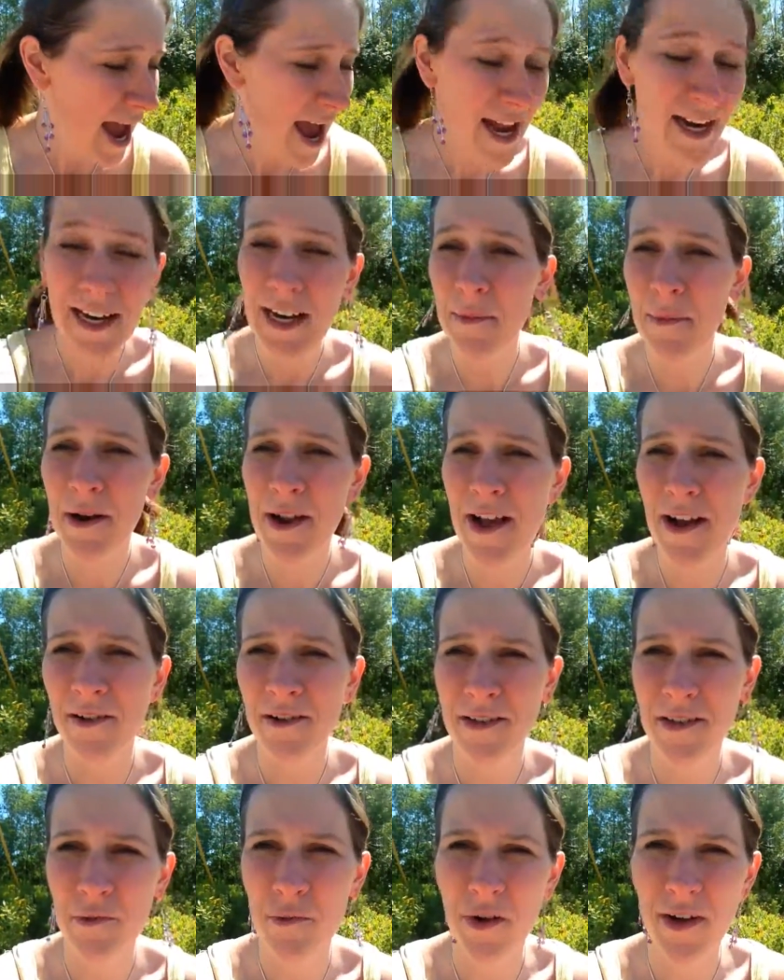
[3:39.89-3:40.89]
And anybody
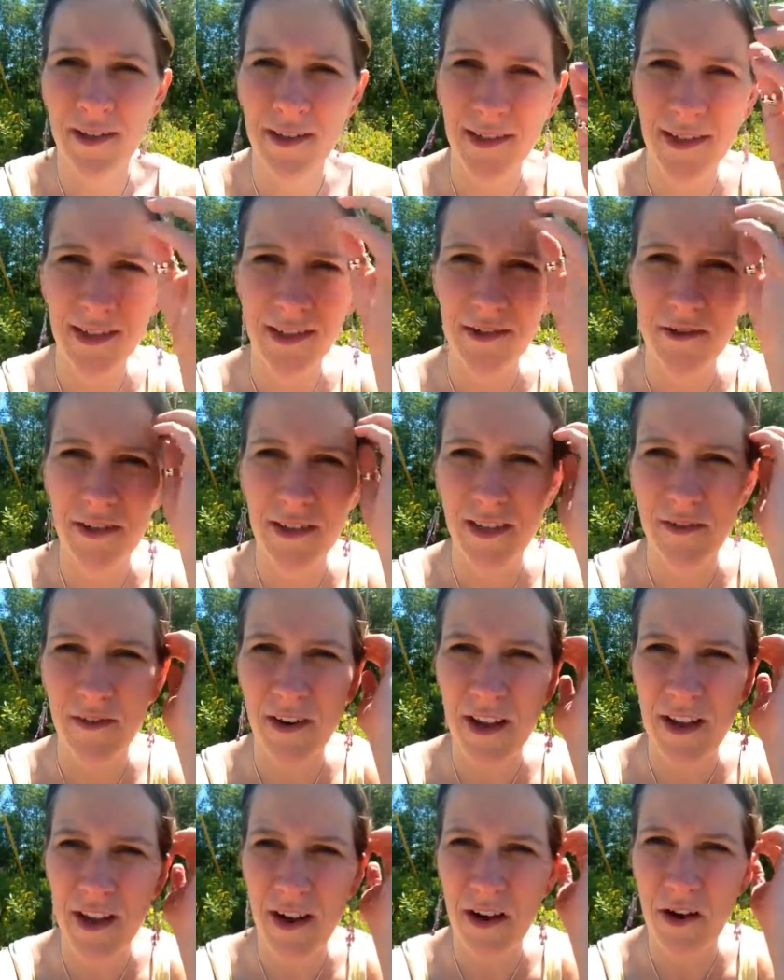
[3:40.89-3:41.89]
else who wants to do this
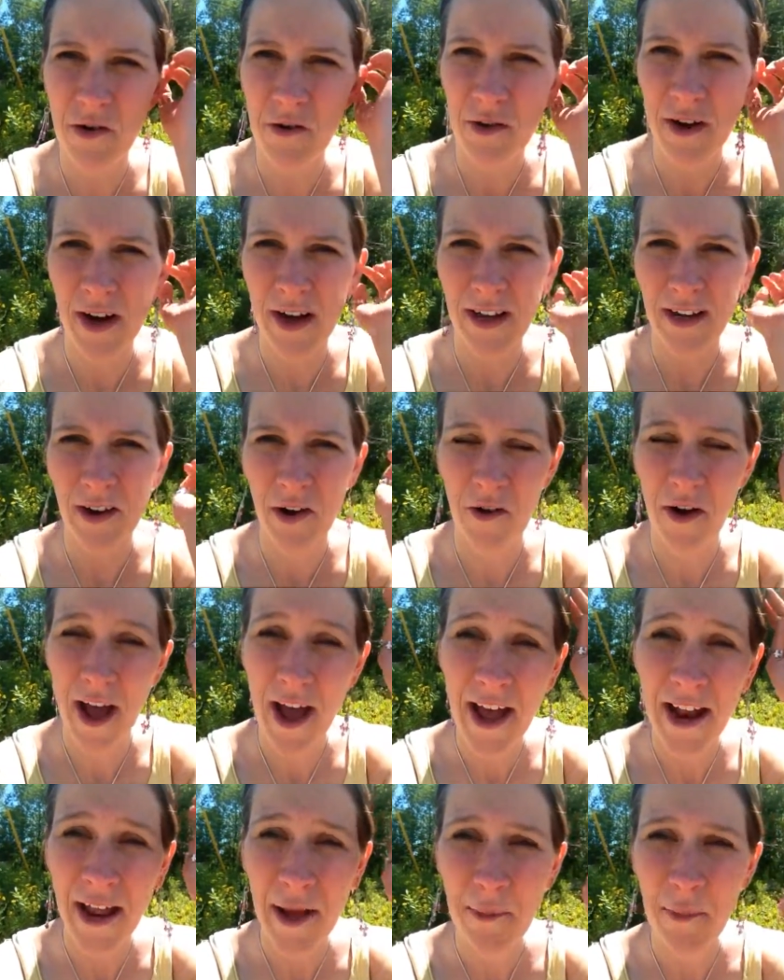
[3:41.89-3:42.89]
video, go
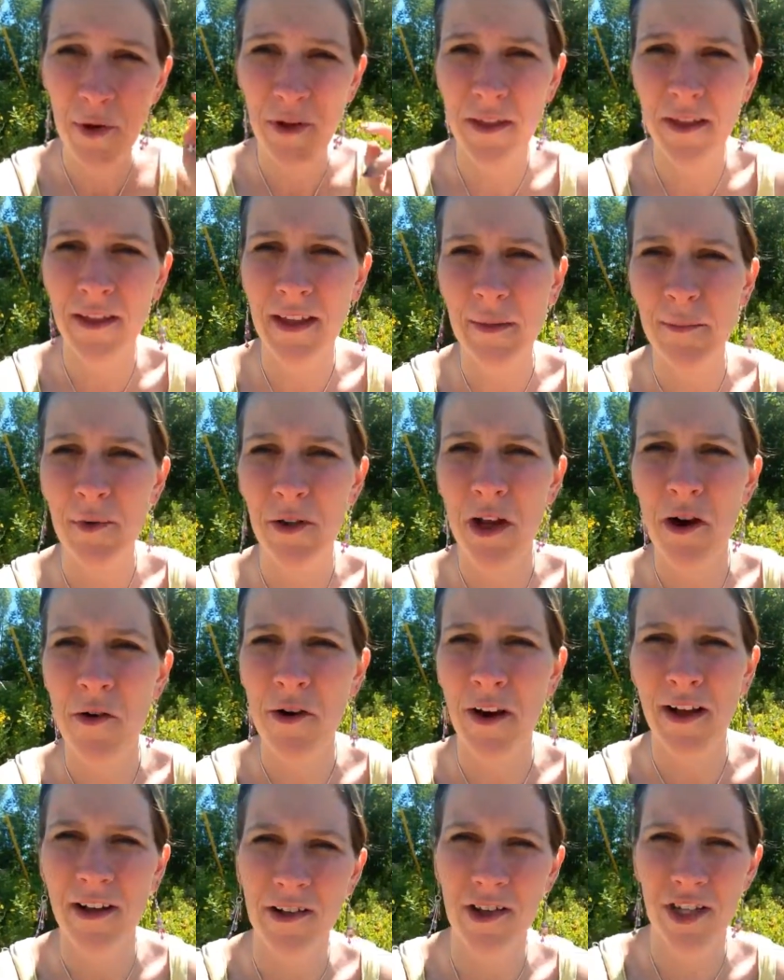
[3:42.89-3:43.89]
ahead and put the link
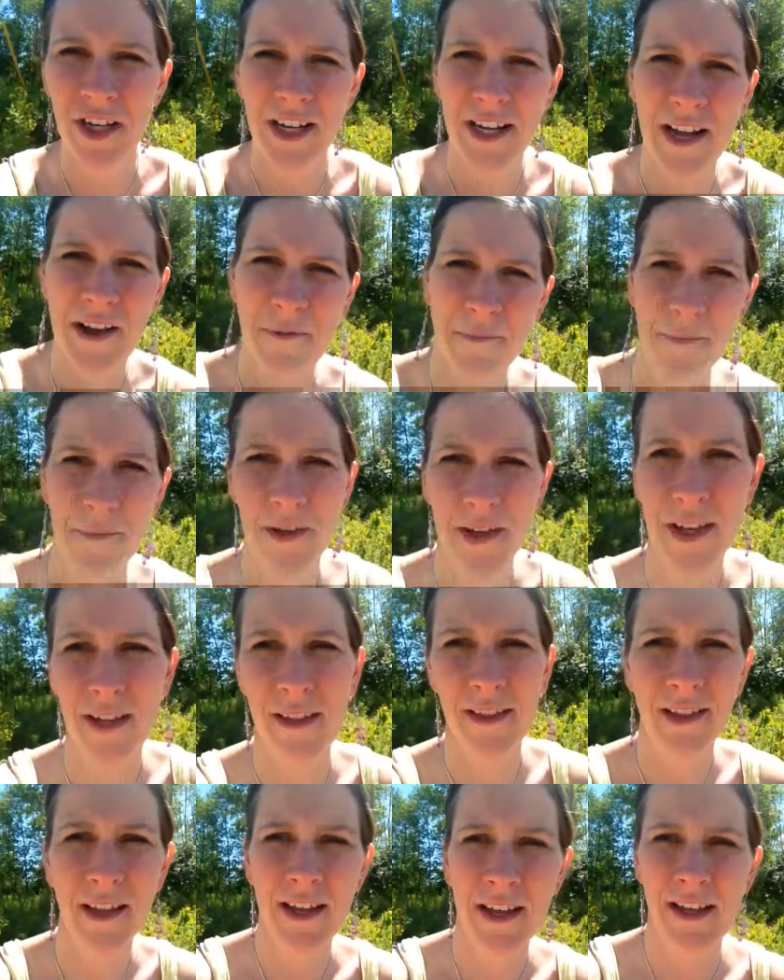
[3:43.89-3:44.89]
below and I'll check it out.
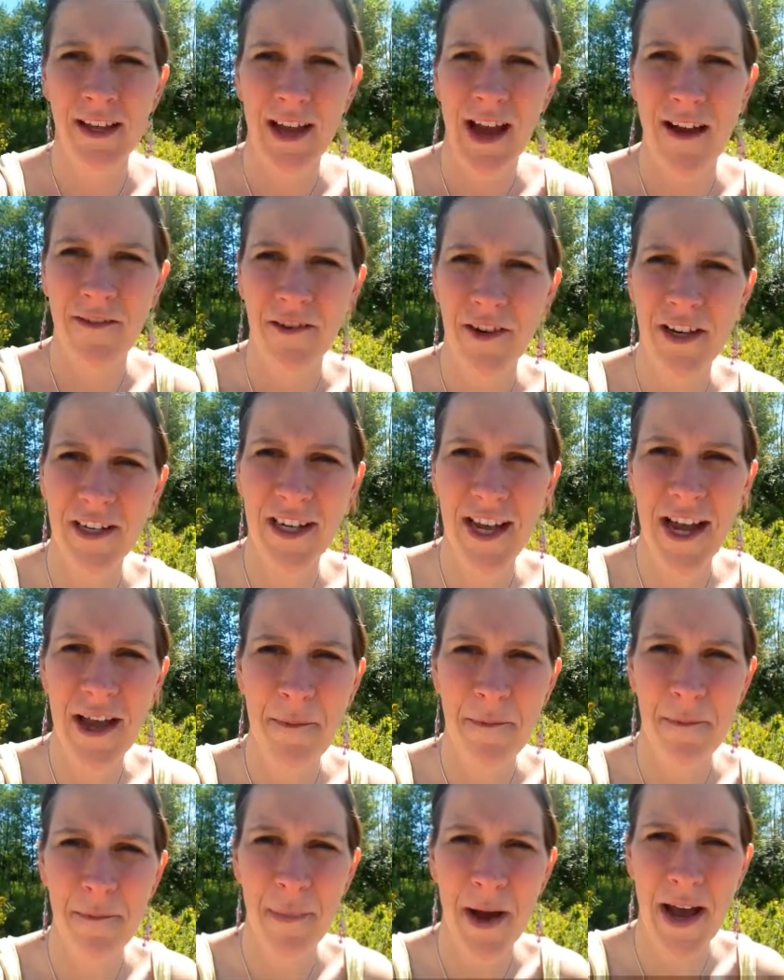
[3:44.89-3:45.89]
Have a good
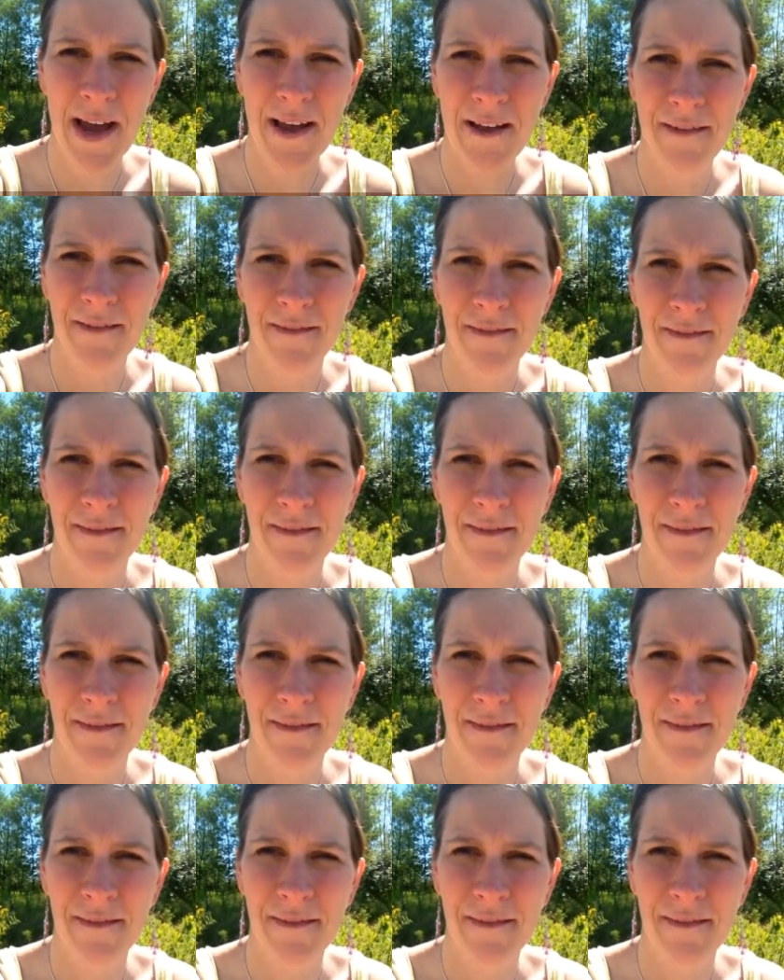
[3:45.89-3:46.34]
day. Bye.